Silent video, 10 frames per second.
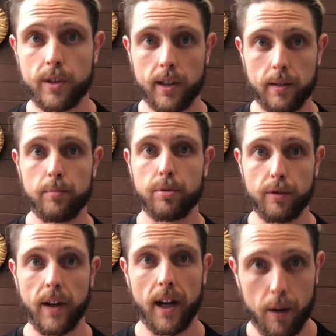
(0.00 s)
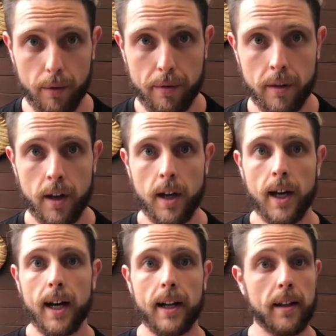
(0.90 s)
to improve our health.
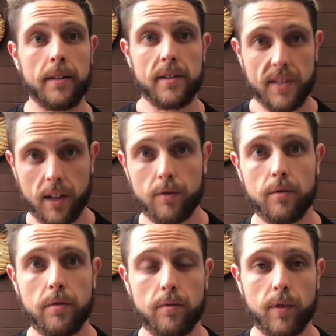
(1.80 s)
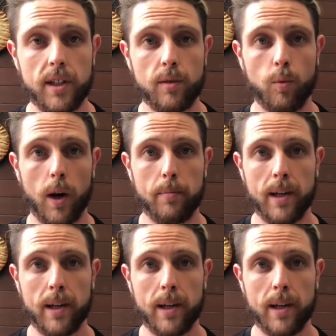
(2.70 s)
And the second reason why